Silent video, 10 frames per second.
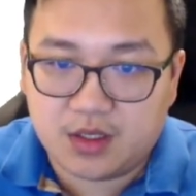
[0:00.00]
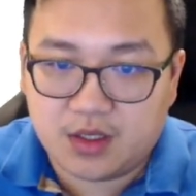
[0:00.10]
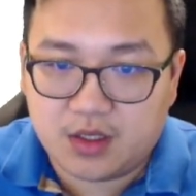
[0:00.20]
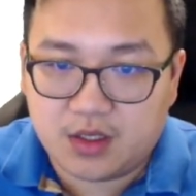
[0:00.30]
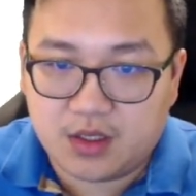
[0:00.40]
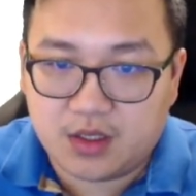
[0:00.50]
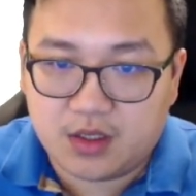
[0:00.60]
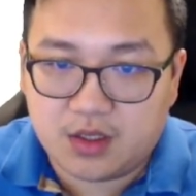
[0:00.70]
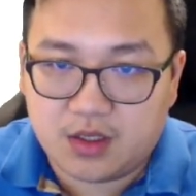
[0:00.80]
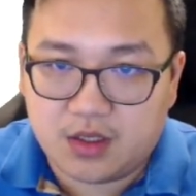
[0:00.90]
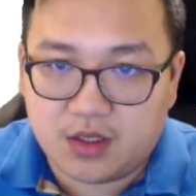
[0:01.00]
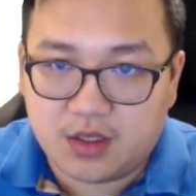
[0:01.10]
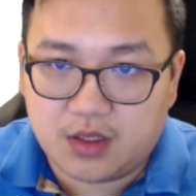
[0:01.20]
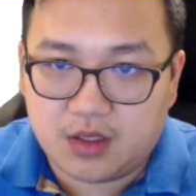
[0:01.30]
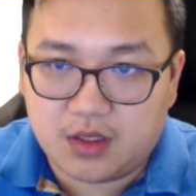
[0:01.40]

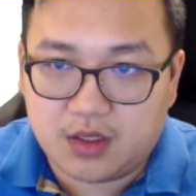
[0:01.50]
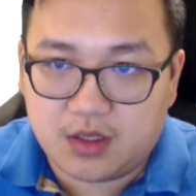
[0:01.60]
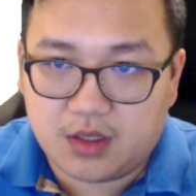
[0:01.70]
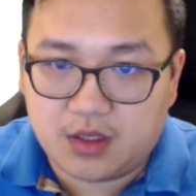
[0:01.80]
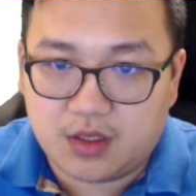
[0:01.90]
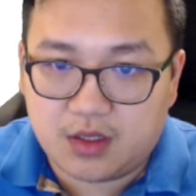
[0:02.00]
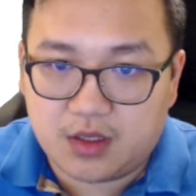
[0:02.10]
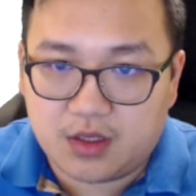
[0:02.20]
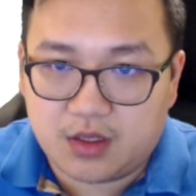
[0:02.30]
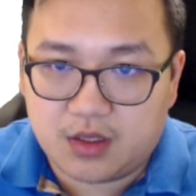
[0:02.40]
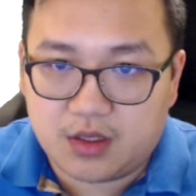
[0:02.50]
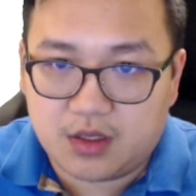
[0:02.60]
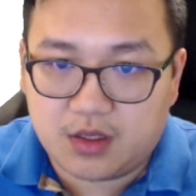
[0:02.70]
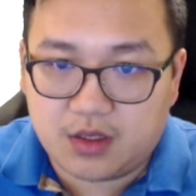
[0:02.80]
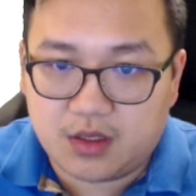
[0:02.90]

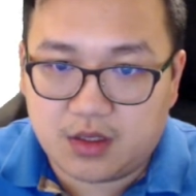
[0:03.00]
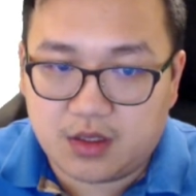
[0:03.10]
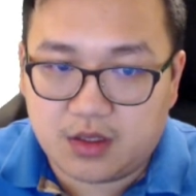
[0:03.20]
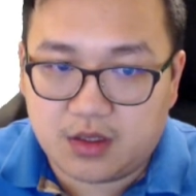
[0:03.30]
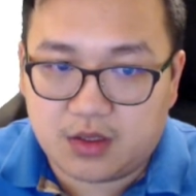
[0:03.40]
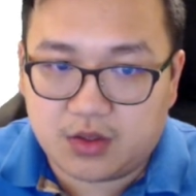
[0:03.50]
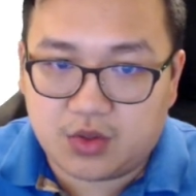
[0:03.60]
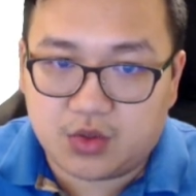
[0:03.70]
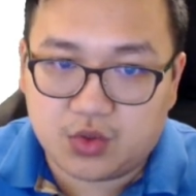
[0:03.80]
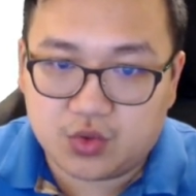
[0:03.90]
Nobody speaks.